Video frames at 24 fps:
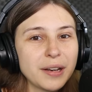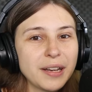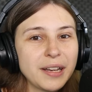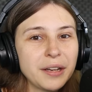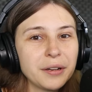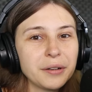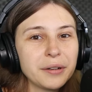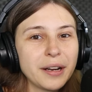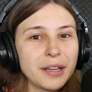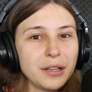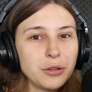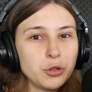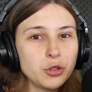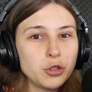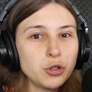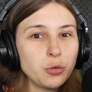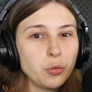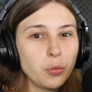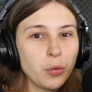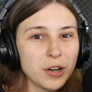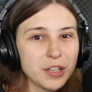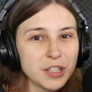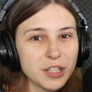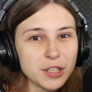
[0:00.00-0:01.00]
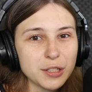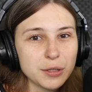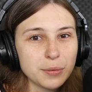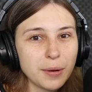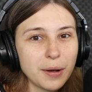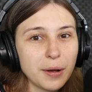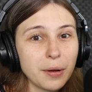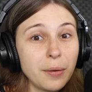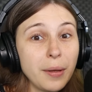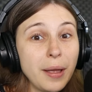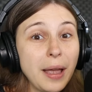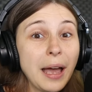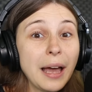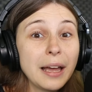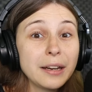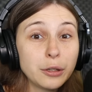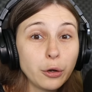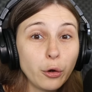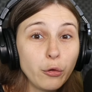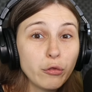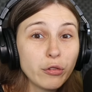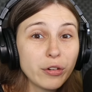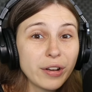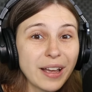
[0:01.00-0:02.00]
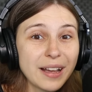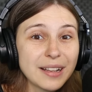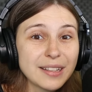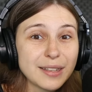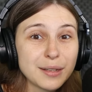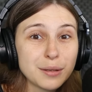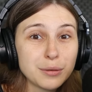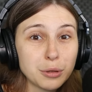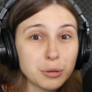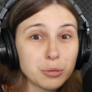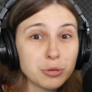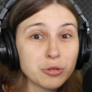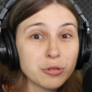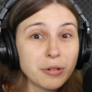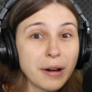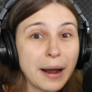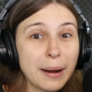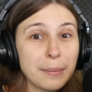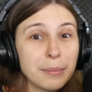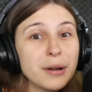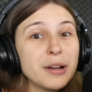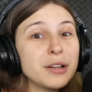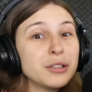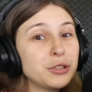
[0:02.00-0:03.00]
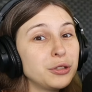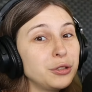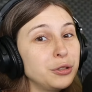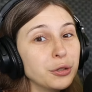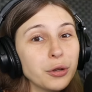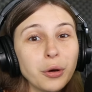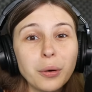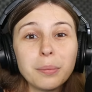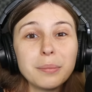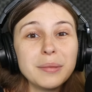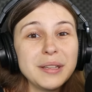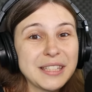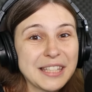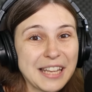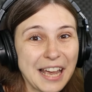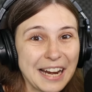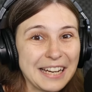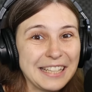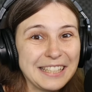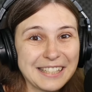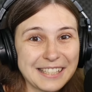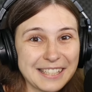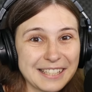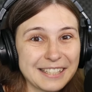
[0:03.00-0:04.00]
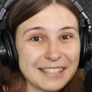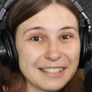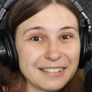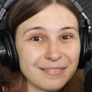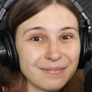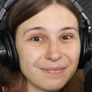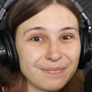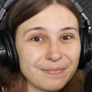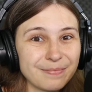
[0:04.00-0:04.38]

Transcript: right here that you should watch as well. And don't forget to subscribe to not miss anything.